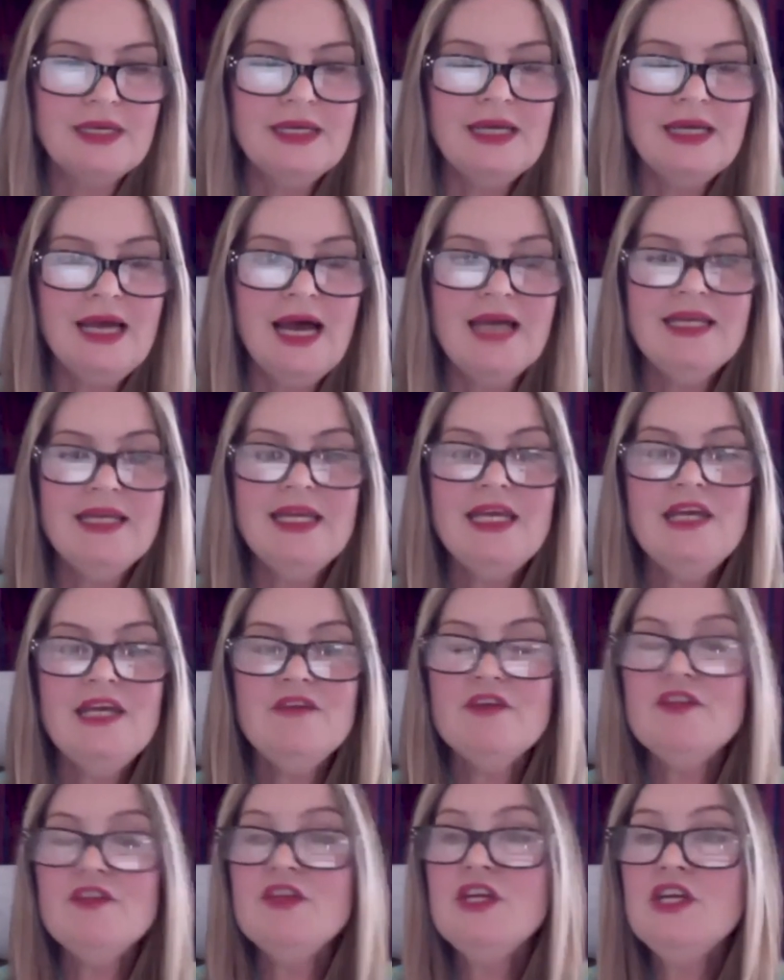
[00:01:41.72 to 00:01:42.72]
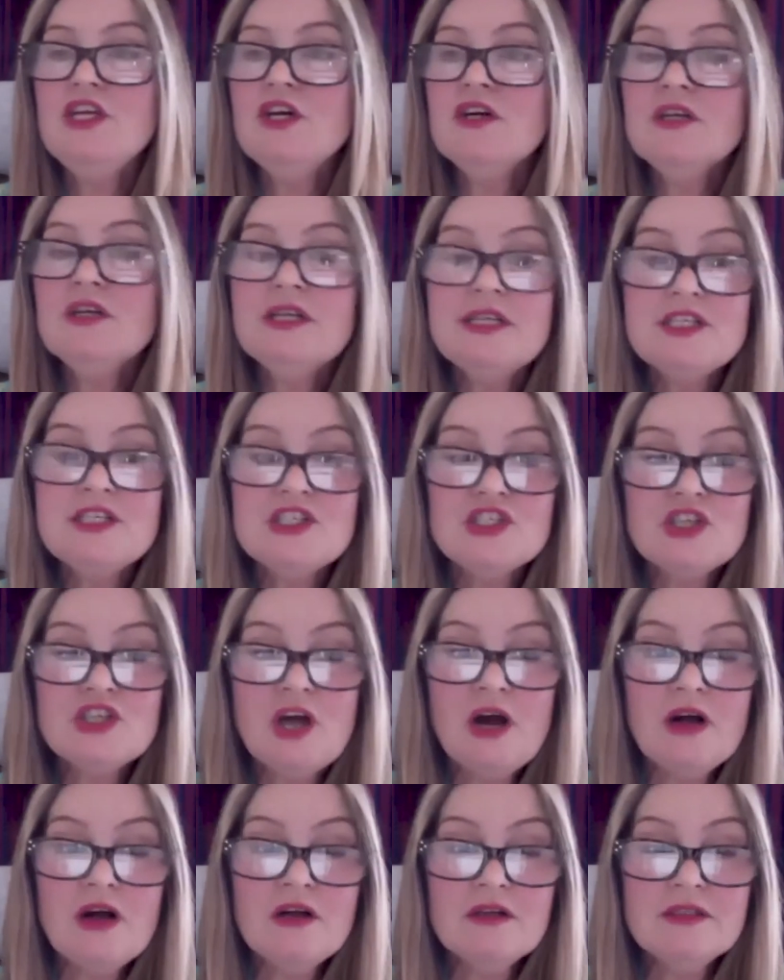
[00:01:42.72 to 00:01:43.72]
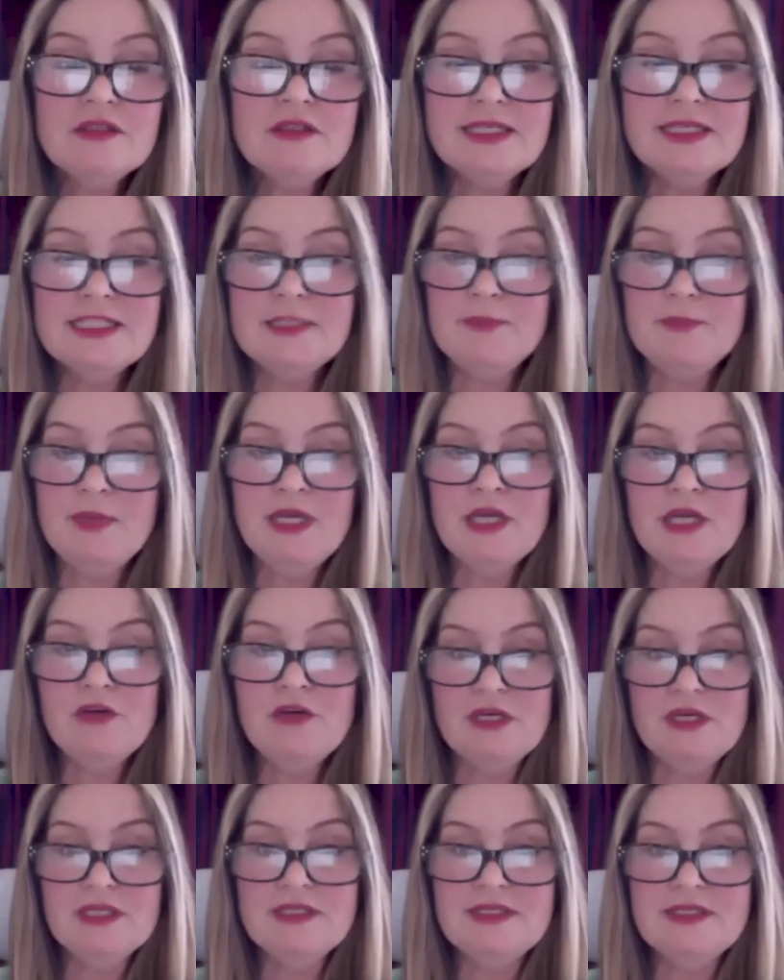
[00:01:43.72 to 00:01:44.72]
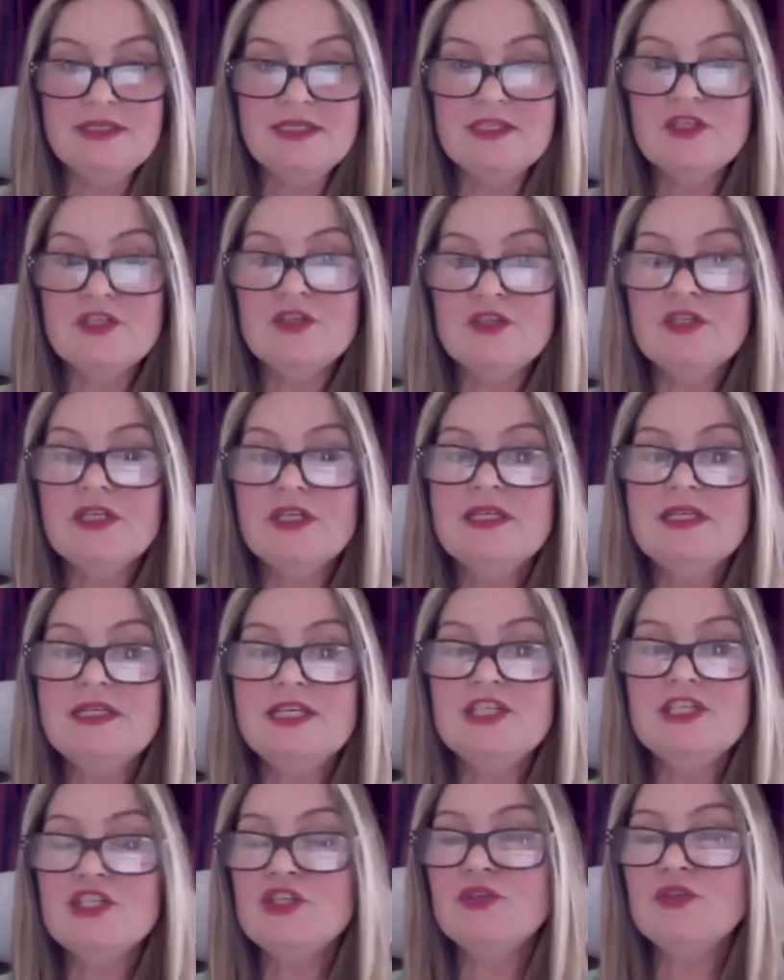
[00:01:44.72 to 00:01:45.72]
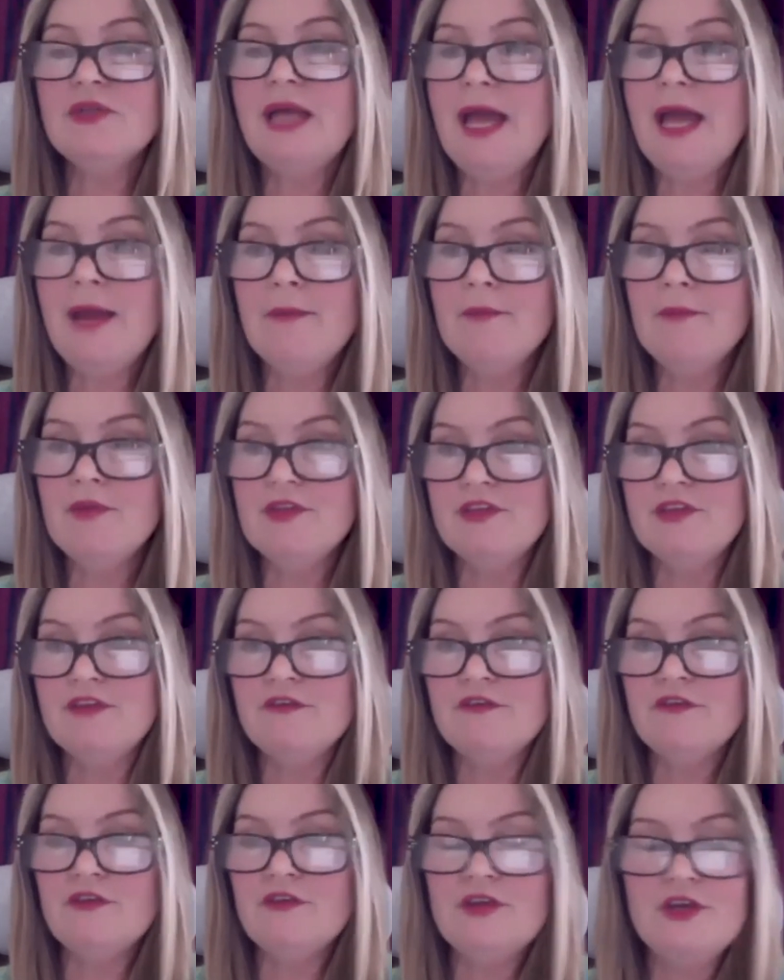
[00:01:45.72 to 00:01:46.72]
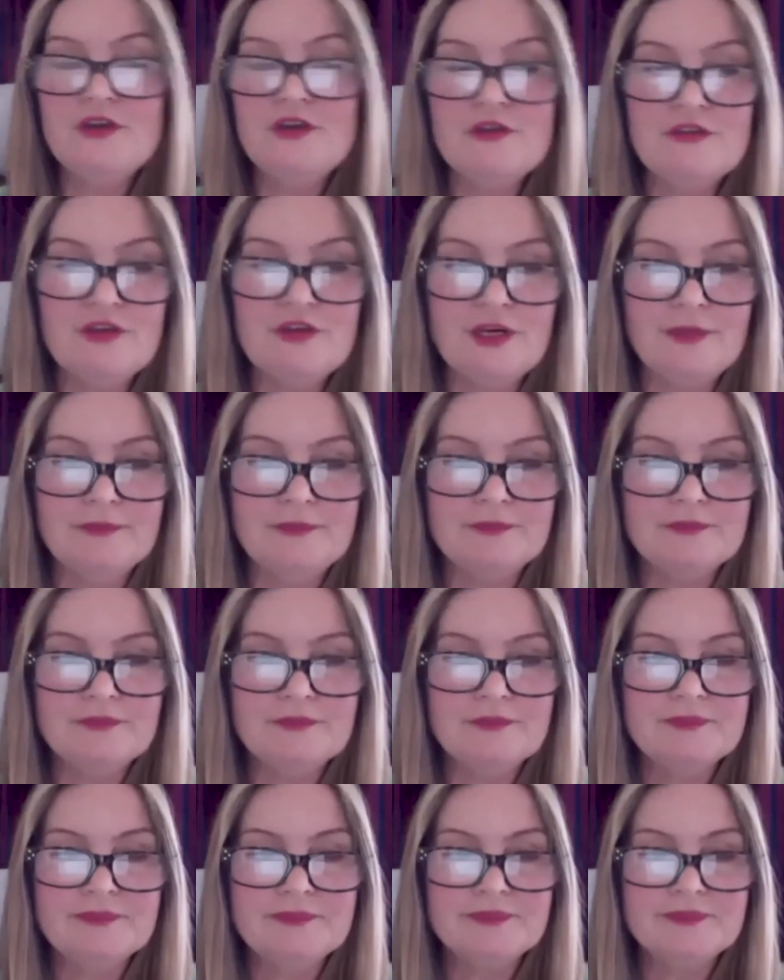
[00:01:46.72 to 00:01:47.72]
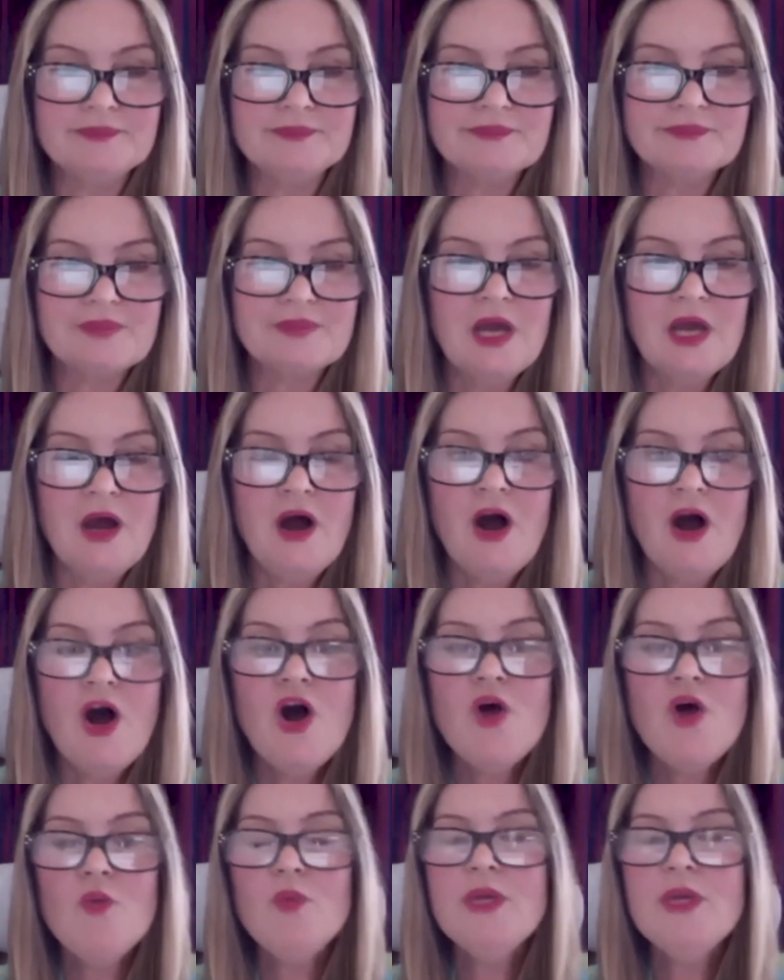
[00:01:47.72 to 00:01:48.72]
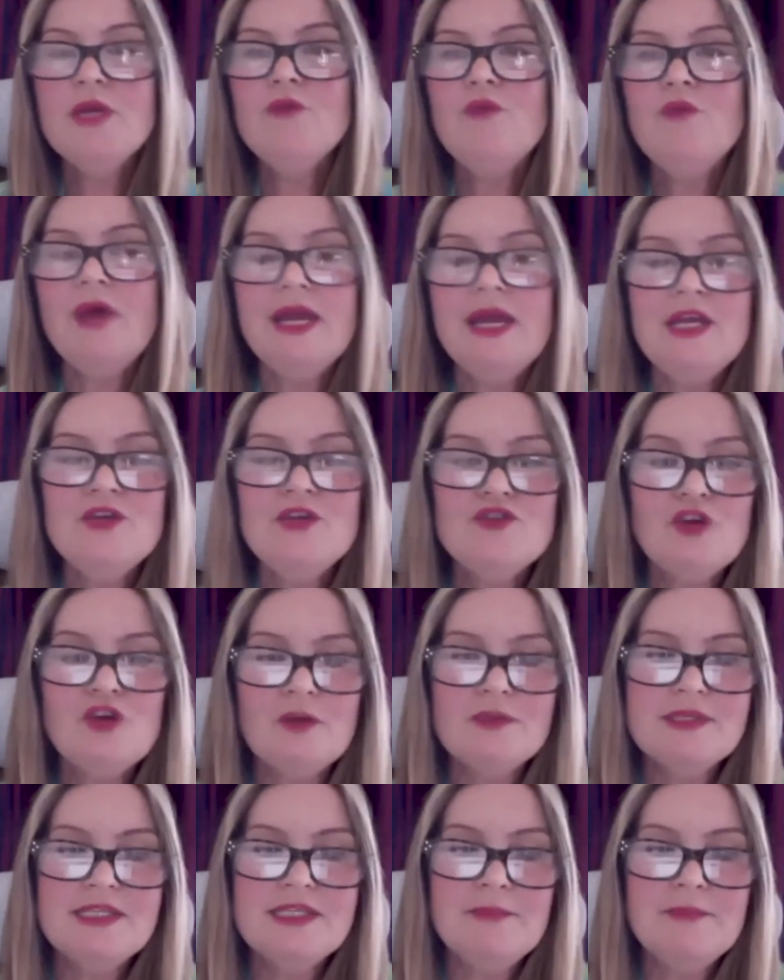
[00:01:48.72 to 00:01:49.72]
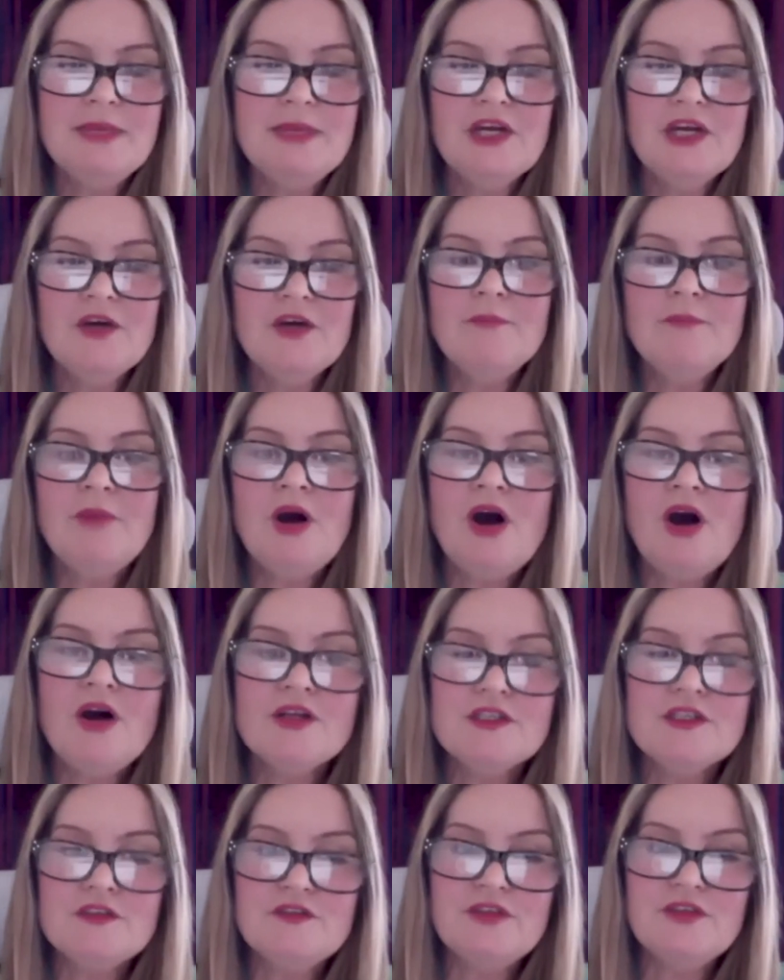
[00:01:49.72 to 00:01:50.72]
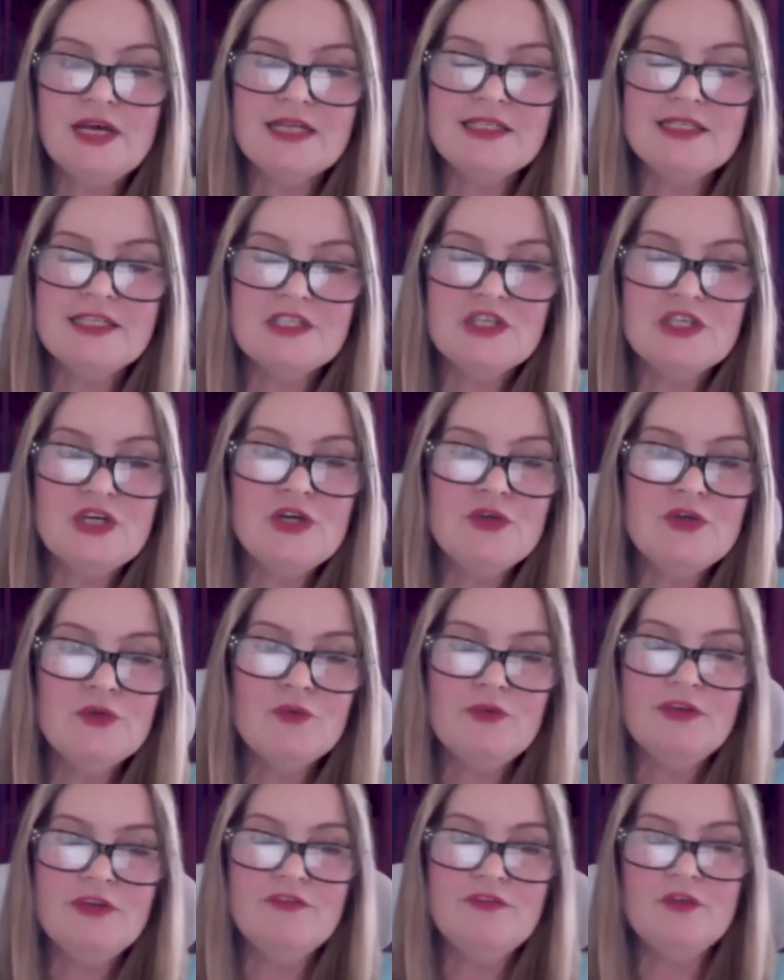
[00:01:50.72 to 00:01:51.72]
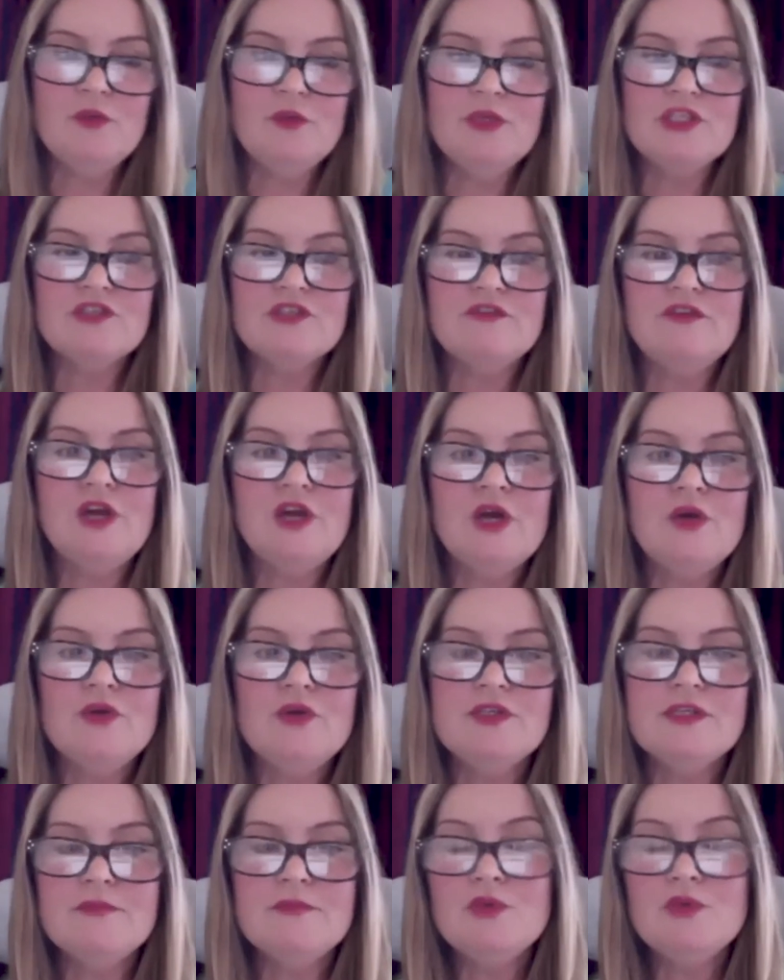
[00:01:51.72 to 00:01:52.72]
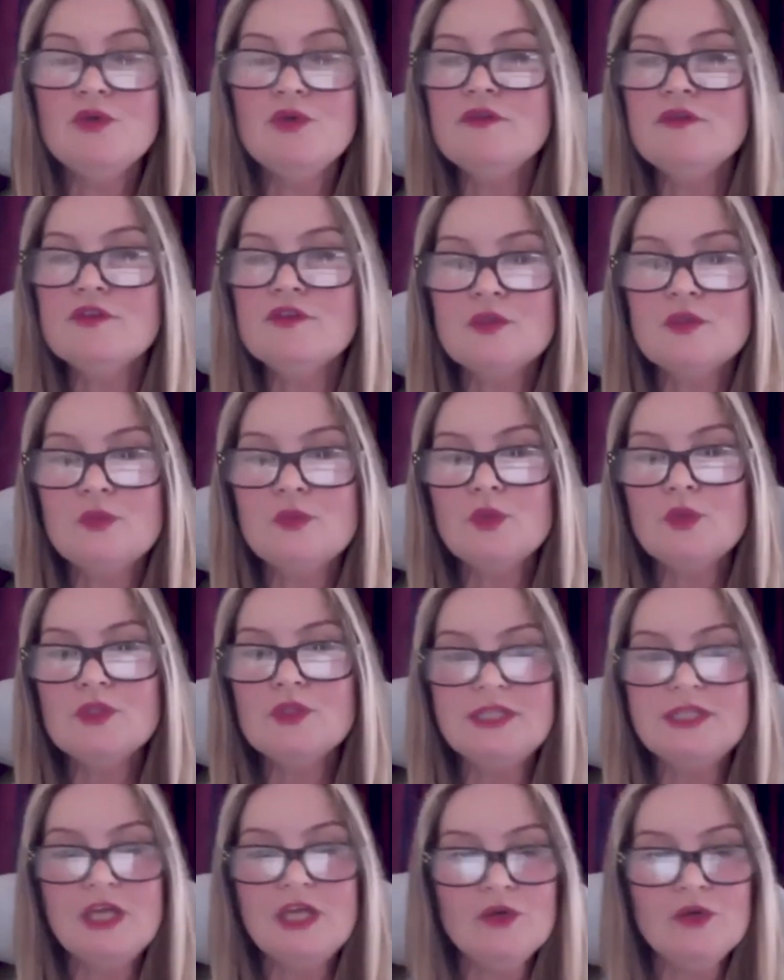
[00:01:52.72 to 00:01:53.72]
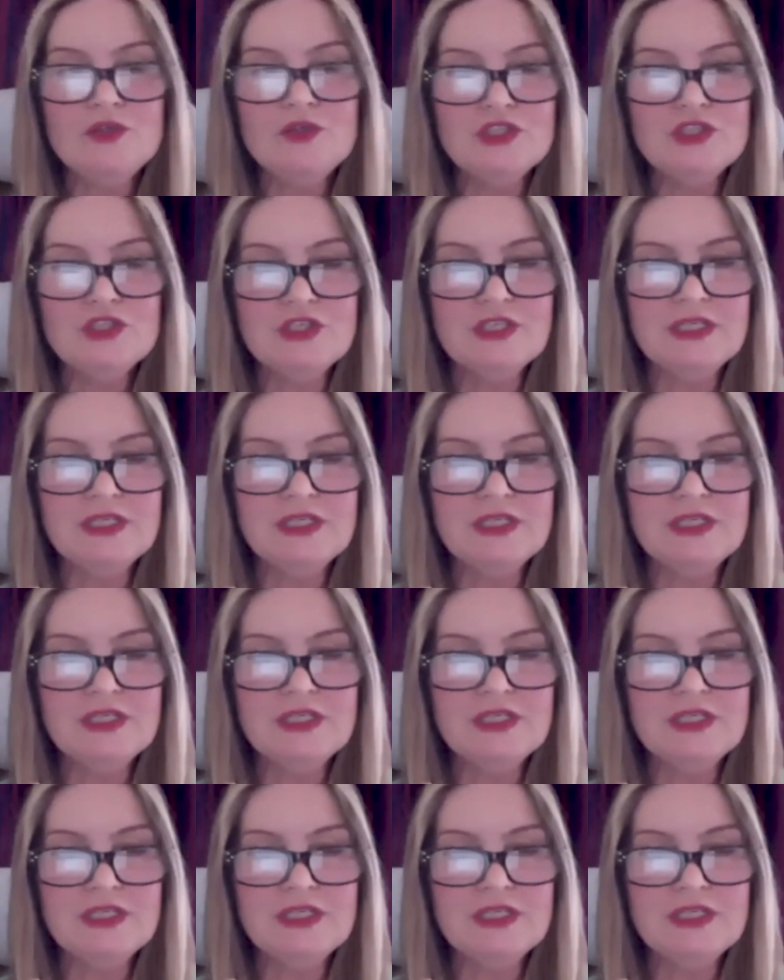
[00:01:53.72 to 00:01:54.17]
And even the youngest child experiences unconditional empathy for another. Aren't we raindrops that become part of that eternal river which flows and moves towards the ocean?